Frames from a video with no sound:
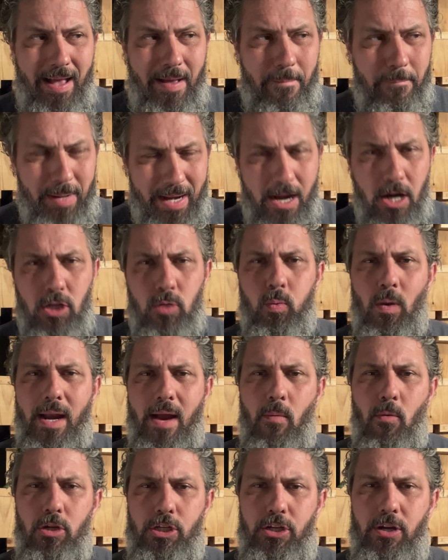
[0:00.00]
But here's what I
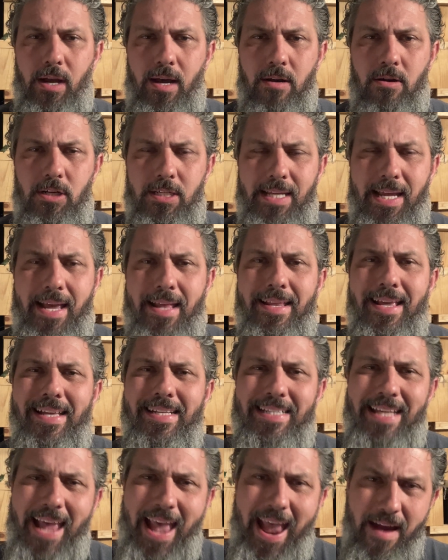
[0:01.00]
want you to understand
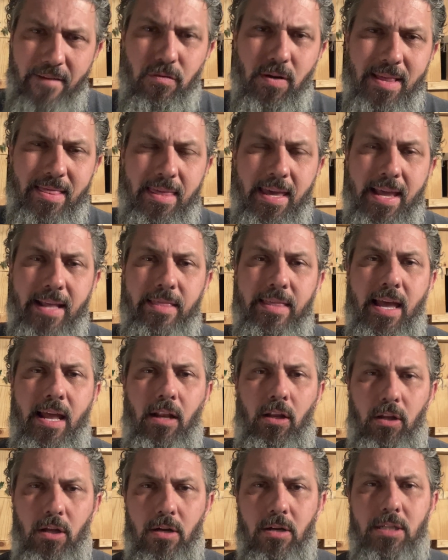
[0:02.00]
is that everything
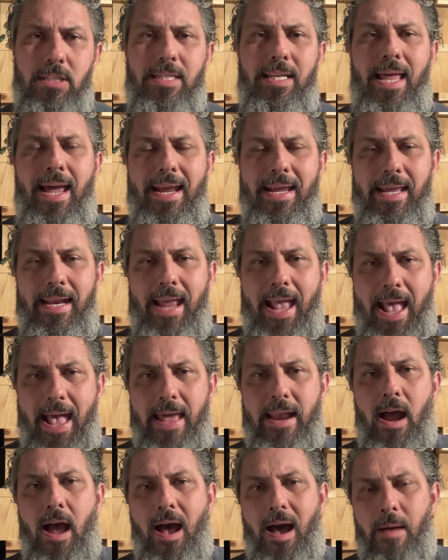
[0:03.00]
that looks like an
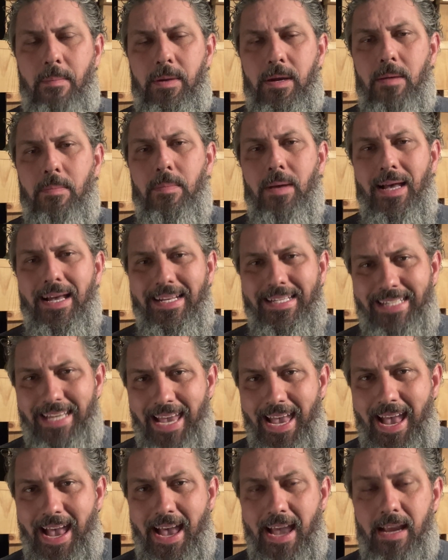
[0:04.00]
ad hominem
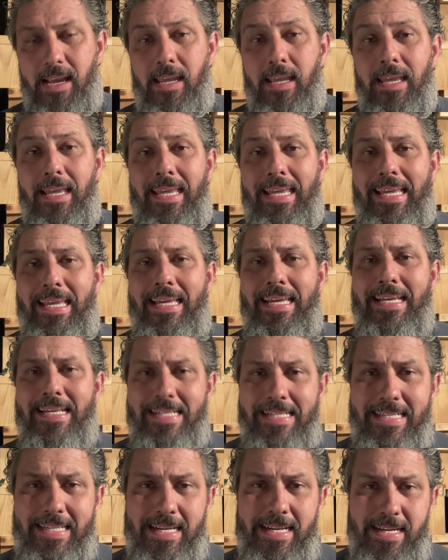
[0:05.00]
attack
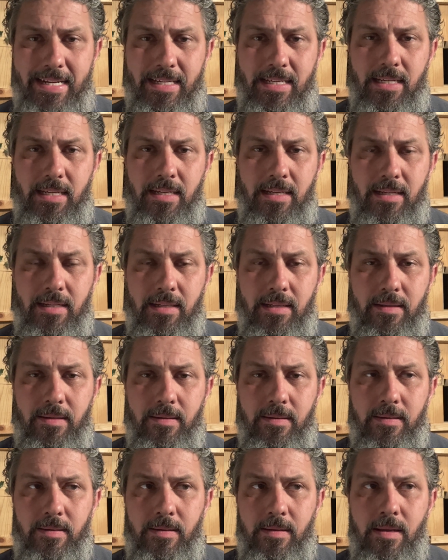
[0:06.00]
isn't.
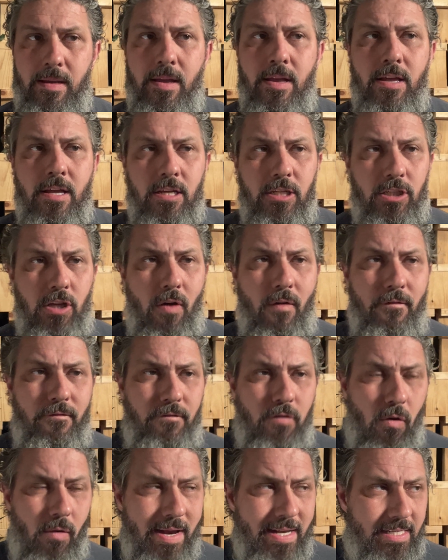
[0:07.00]
So
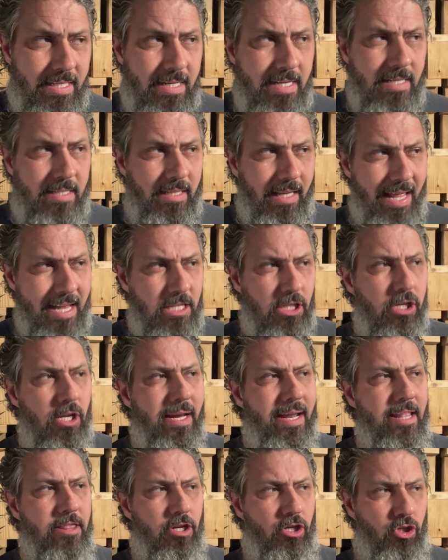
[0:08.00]
for instance, let's
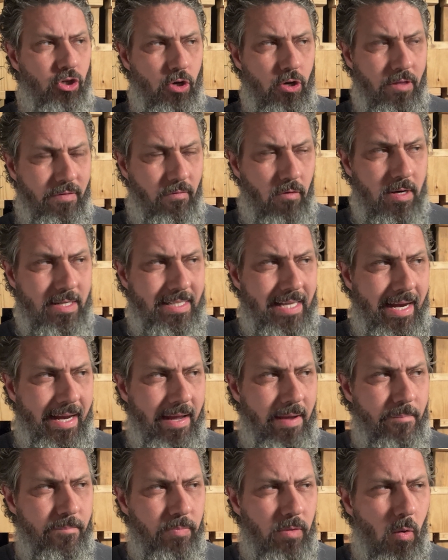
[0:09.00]
look at the truth for a
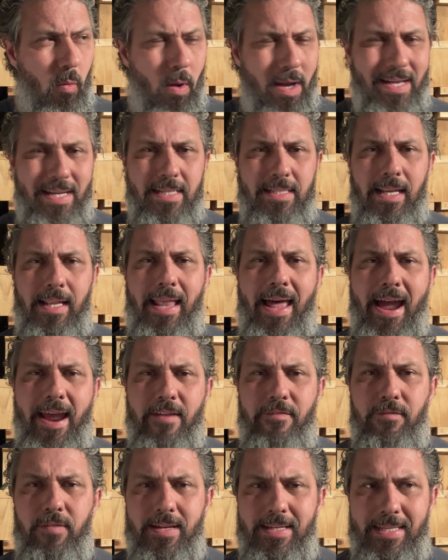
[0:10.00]
second. What does
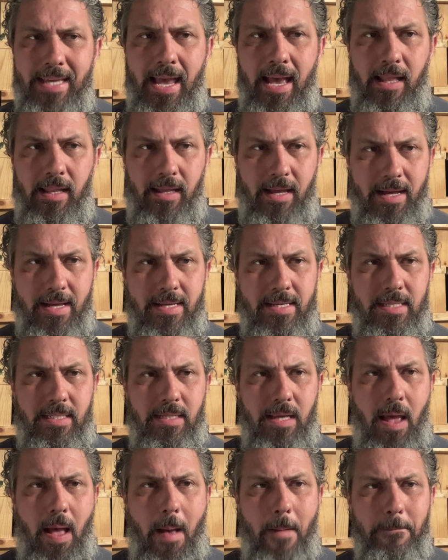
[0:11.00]
life tell
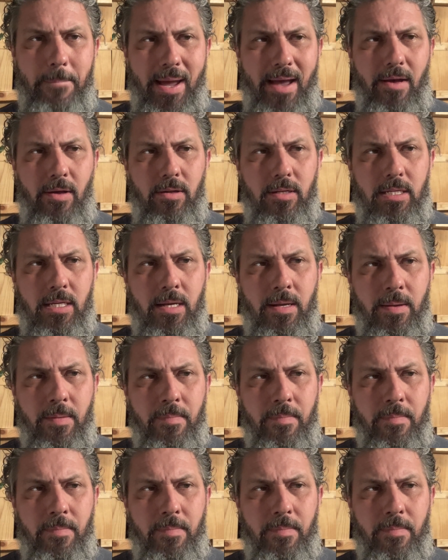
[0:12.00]
us about